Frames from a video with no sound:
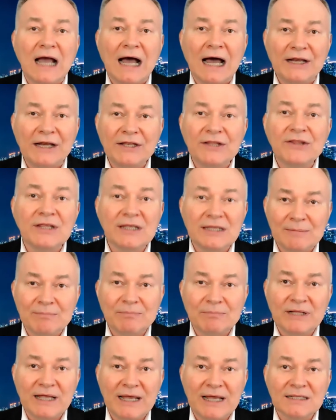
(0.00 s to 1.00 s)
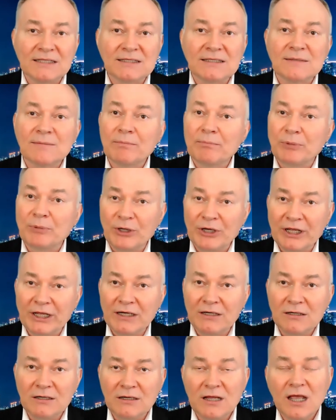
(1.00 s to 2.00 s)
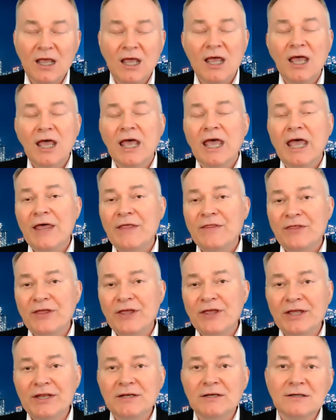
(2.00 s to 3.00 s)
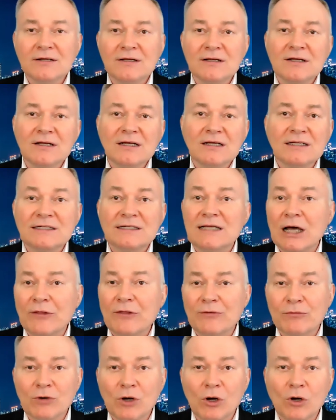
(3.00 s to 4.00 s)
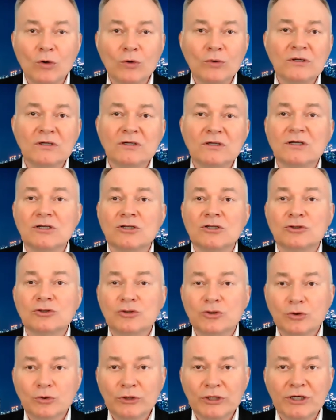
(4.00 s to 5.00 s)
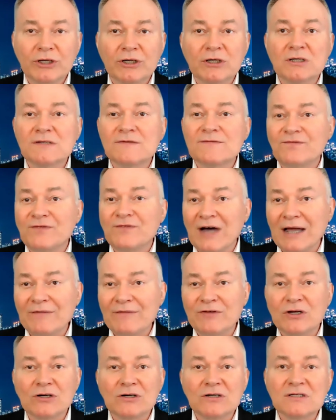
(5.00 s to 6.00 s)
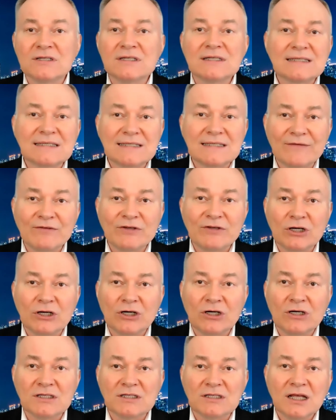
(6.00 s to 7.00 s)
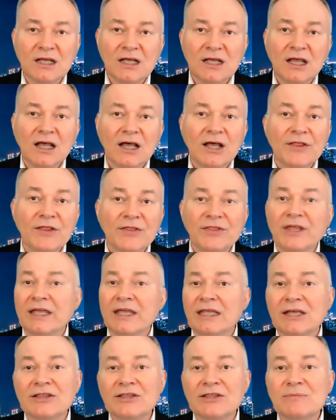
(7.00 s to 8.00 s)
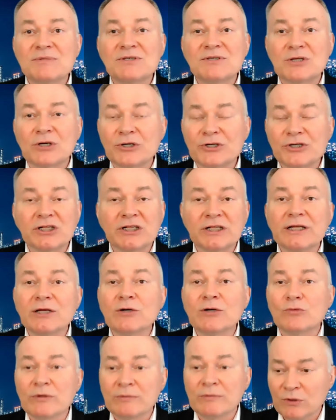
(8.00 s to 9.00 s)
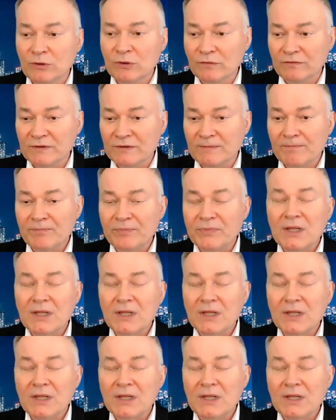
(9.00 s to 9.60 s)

gotten the implants put in and then down the road, two years, five years, seven years, they get them surgically removed.